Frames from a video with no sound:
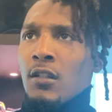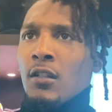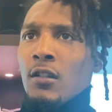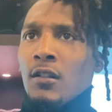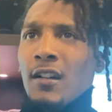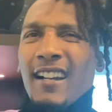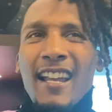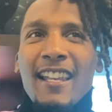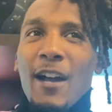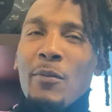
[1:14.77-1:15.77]
I
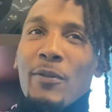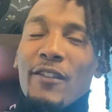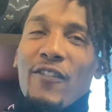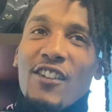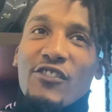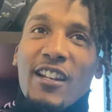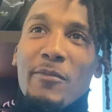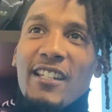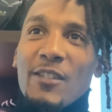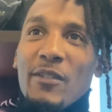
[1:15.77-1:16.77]
can't lie, we're pretty frustrated
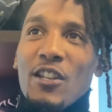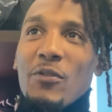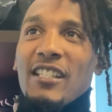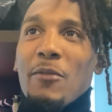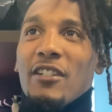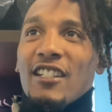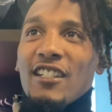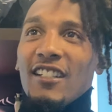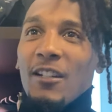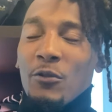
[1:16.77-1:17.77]
because we know what type
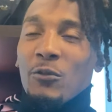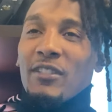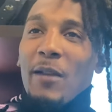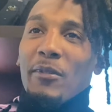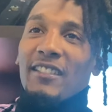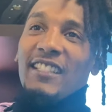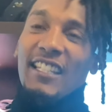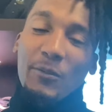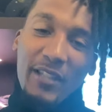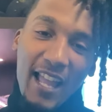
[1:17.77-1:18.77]
of
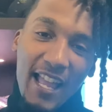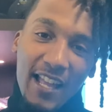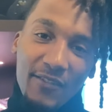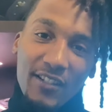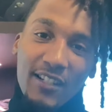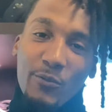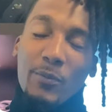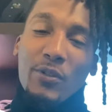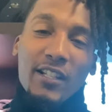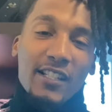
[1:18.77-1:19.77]
team we have. We're a
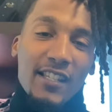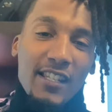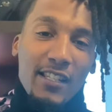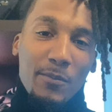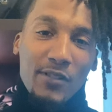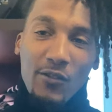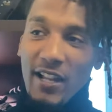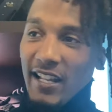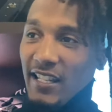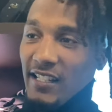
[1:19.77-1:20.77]
pretty good team, so
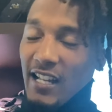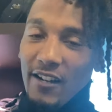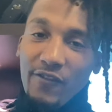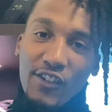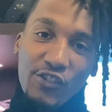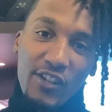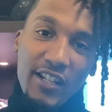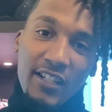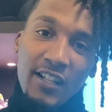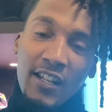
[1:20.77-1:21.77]
that is kind of
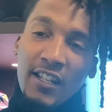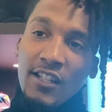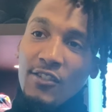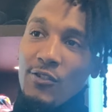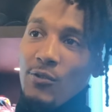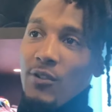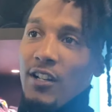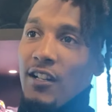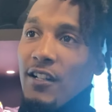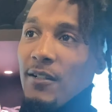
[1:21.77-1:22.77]
frustrating to
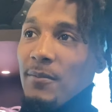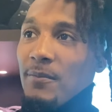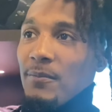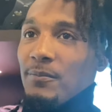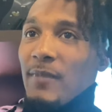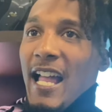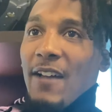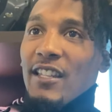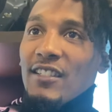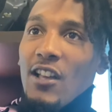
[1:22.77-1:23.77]

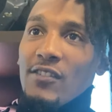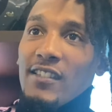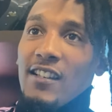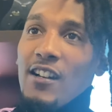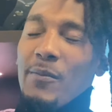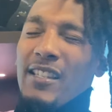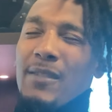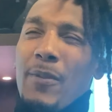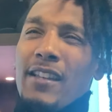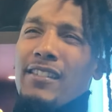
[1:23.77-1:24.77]
have these losses come,
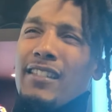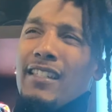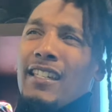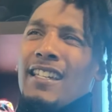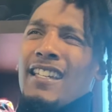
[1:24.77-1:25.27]
especially